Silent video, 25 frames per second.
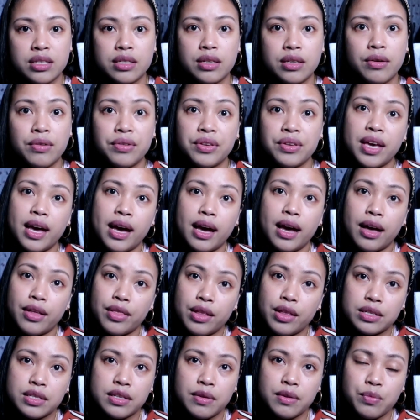So yeah,
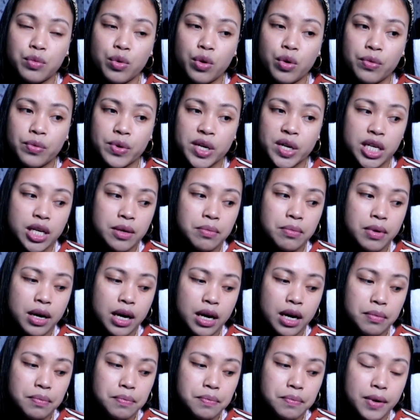the subwoofer give
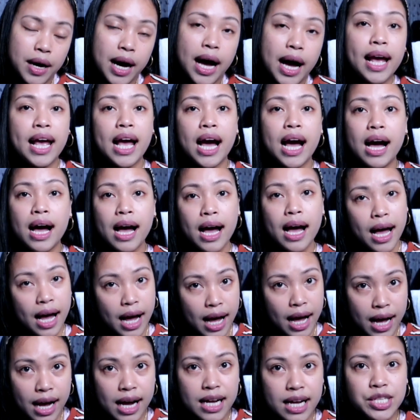up. I
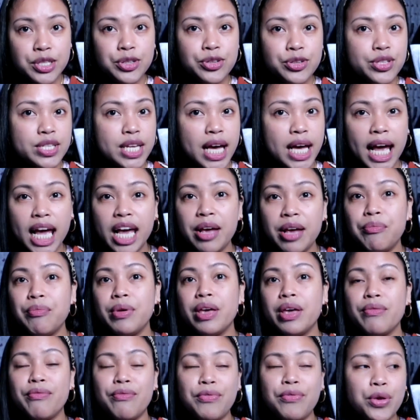had to tape
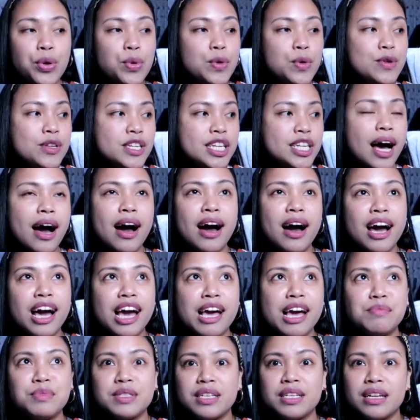it a few
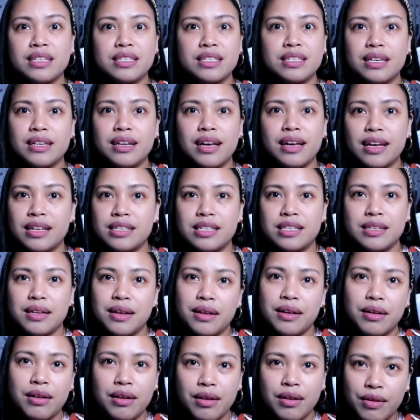times until it's
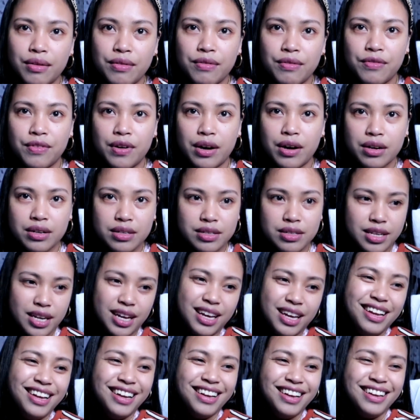fucked.